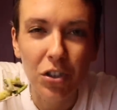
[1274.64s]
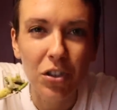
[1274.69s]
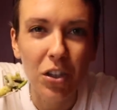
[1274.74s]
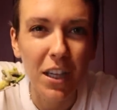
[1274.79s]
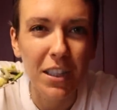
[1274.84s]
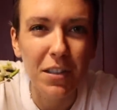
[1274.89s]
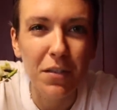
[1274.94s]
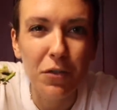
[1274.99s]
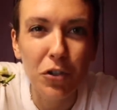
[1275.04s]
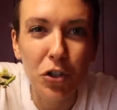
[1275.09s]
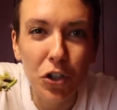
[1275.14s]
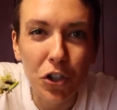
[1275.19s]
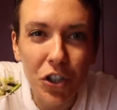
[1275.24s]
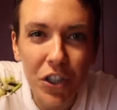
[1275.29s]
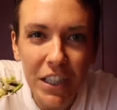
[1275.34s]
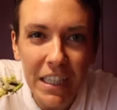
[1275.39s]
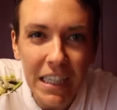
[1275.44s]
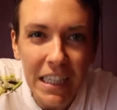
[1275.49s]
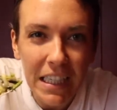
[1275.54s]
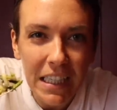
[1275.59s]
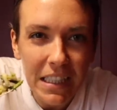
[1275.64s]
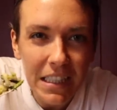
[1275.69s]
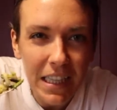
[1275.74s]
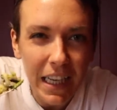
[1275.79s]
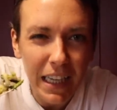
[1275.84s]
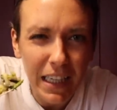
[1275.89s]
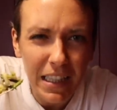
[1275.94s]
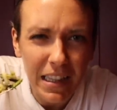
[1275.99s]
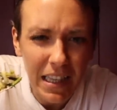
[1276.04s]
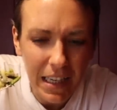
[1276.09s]
lots of greens.
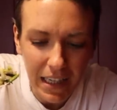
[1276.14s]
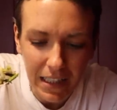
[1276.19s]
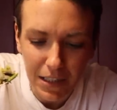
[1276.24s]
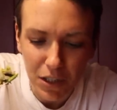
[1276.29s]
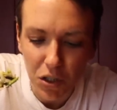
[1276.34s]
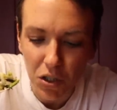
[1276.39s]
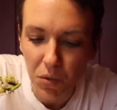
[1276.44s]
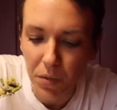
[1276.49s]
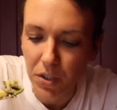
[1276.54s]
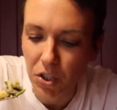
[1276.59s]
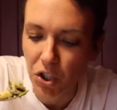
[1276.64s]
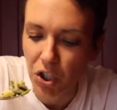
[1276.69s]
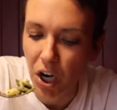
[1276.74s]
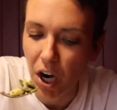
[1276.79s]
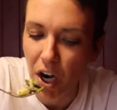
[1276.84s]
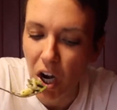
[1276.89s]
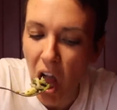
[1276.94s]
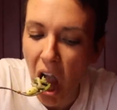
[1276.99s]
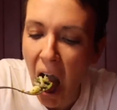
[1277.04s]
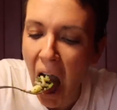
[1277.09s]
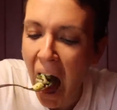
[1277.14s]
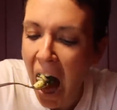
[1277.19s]
Like I think it's a Swiss chard.